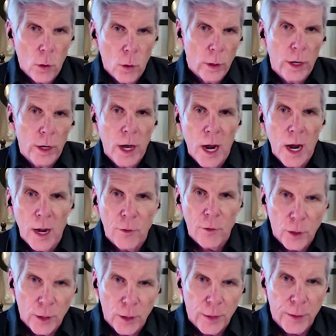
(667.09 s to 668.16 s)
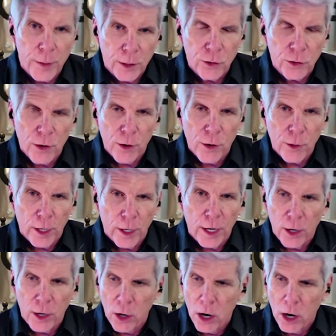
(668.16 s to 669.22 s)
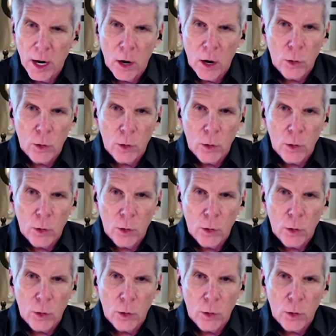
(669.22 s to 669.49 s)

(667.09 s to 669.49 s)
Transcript: Owen and I have really been discovering in our